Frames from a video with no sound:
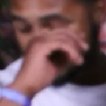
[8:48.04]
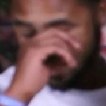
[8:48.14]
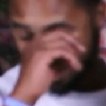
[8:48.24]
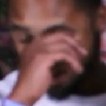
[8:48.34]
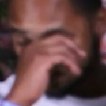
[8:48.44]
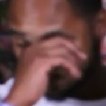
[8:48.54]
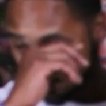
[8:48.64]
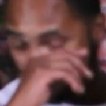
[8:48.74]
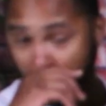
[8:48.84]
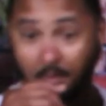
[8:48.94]
it also,
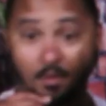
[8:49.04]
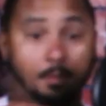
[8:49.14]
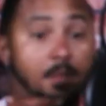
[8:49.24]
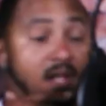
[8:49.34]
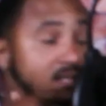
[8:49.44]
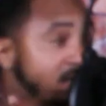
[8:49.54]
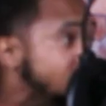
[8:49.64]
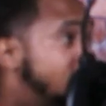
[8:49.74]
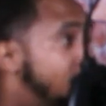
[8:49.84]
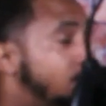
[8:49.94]
from a military
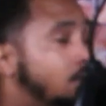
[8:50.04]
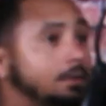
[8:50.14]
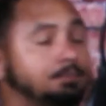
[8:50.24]
standpoint,